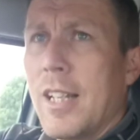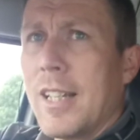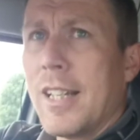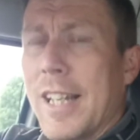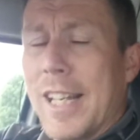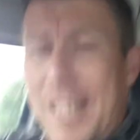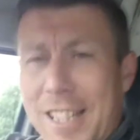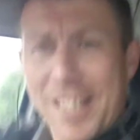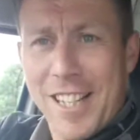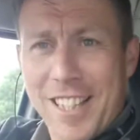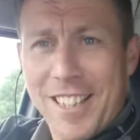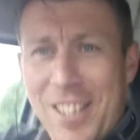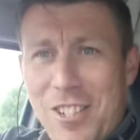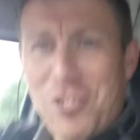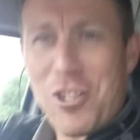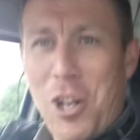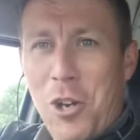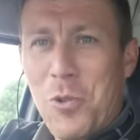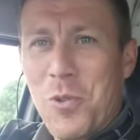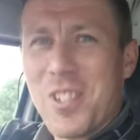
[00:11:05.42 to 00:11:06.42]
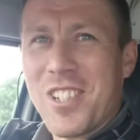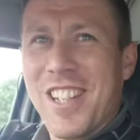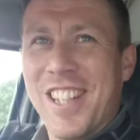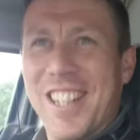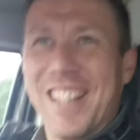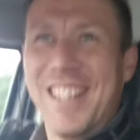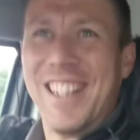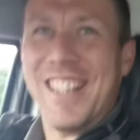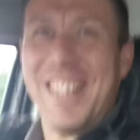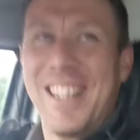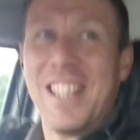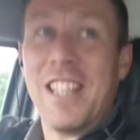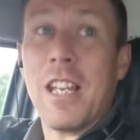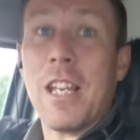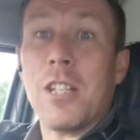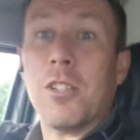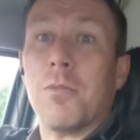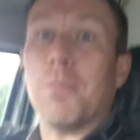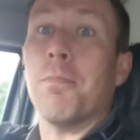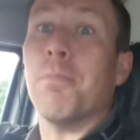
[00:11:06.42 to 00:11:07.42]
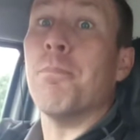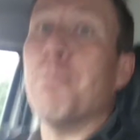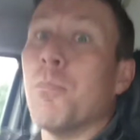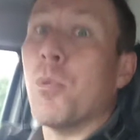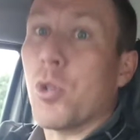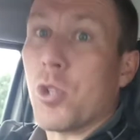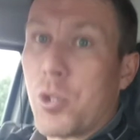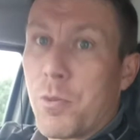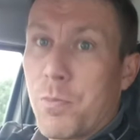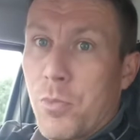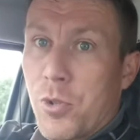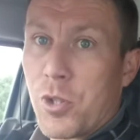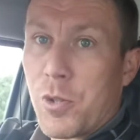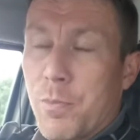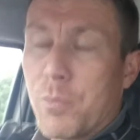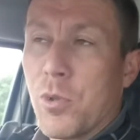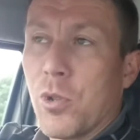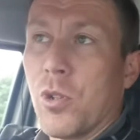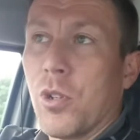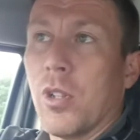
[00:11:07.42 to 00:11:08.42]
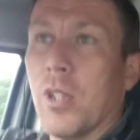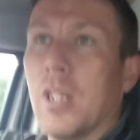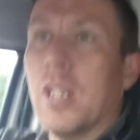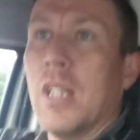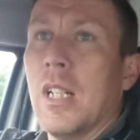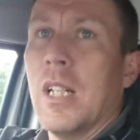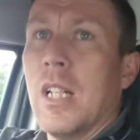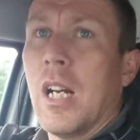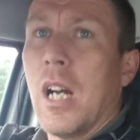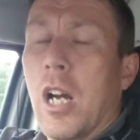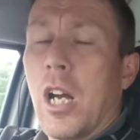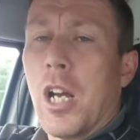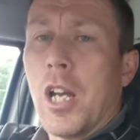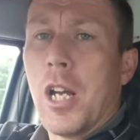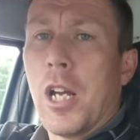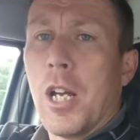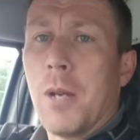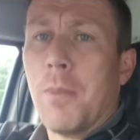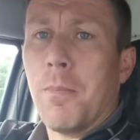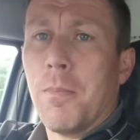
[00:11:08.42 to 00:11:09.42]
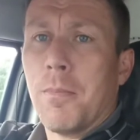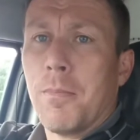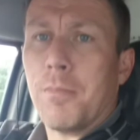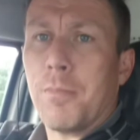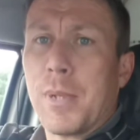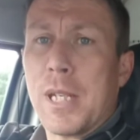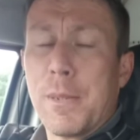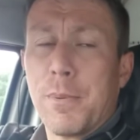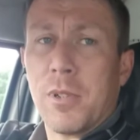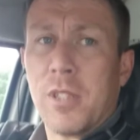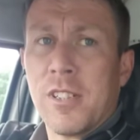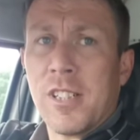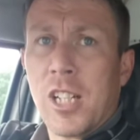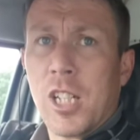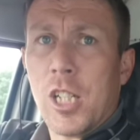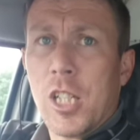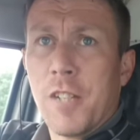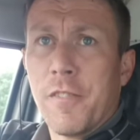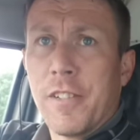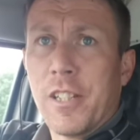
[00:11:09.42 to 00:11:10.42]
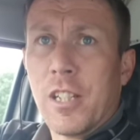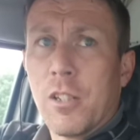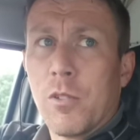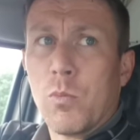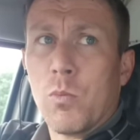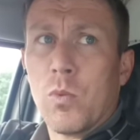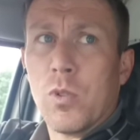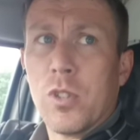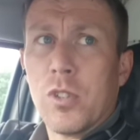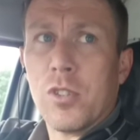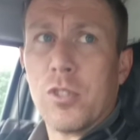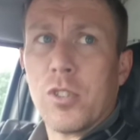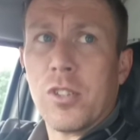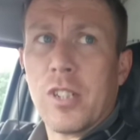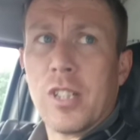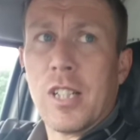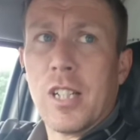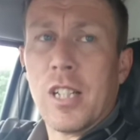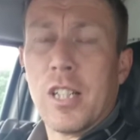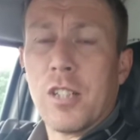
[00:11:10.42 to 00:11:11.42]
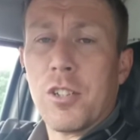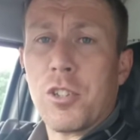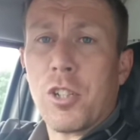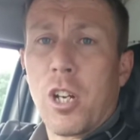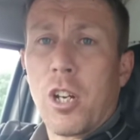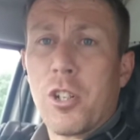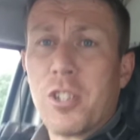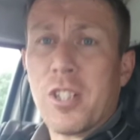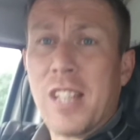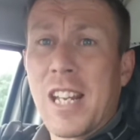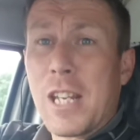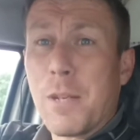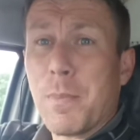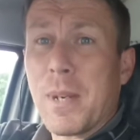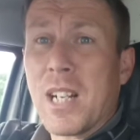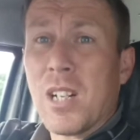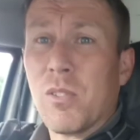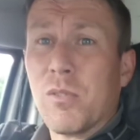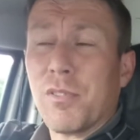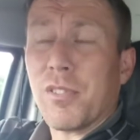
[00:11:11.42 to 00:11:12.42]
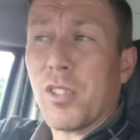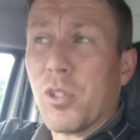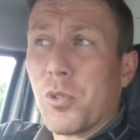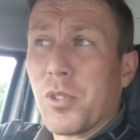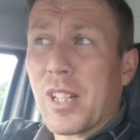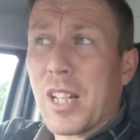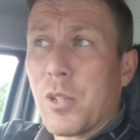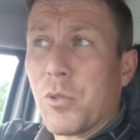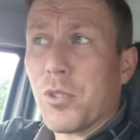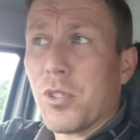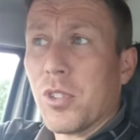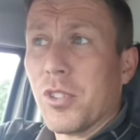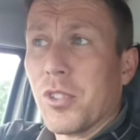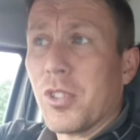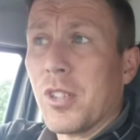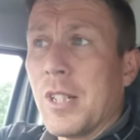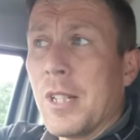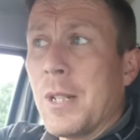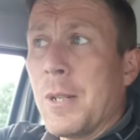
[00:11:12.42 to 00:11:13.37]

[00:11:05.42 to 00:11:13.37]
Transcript: He nearly choked. It's much more. People in that area was charging £8 for those houses.